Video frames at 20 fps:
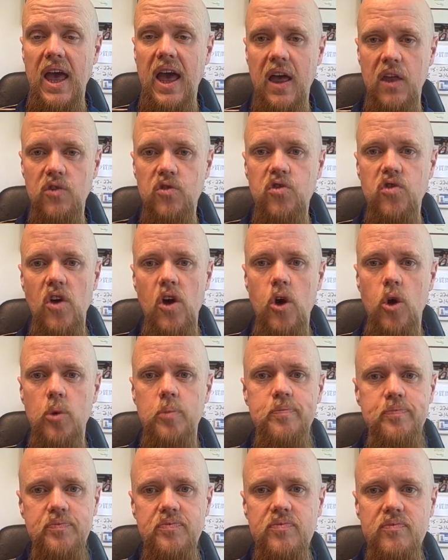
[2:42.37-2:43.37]
And
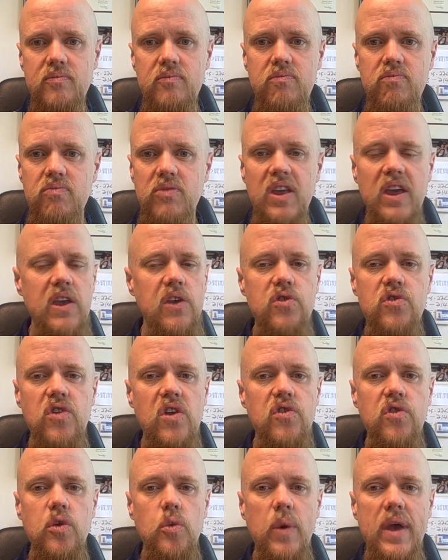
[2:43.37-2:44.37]
so he
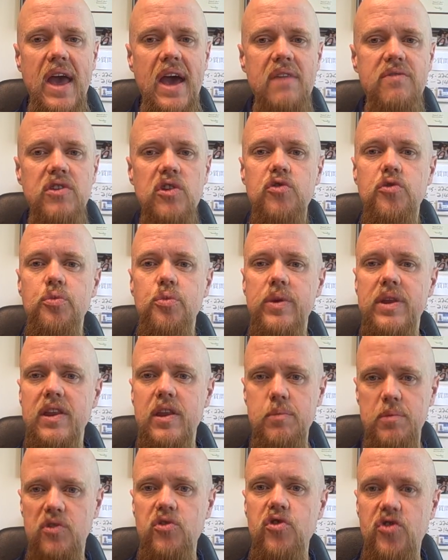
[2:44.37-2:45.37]
says that we have these
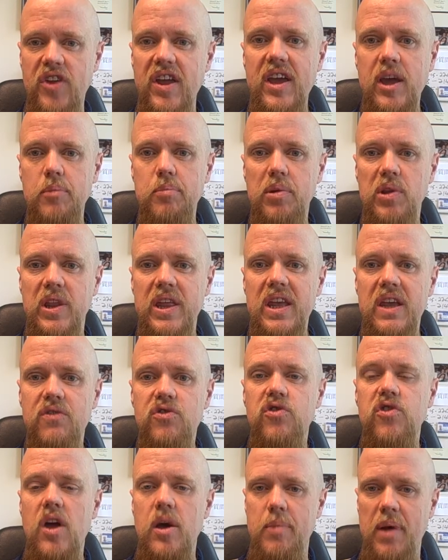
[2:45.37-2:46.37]
really mistaken
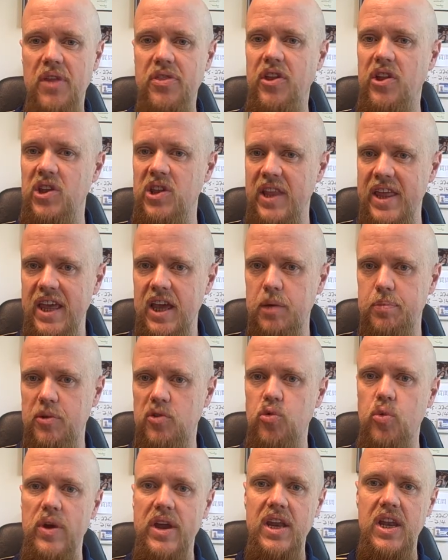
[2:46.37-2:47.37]
beliefs about the link
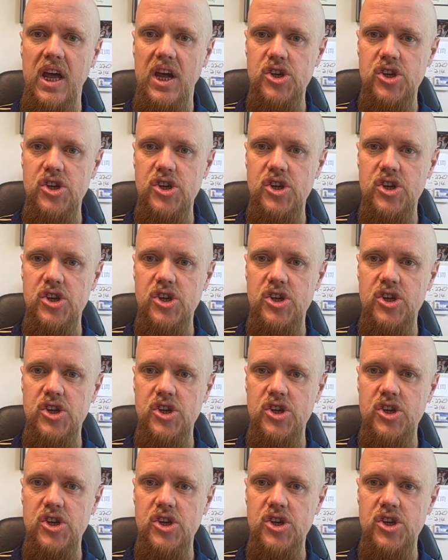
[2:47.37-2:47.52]
between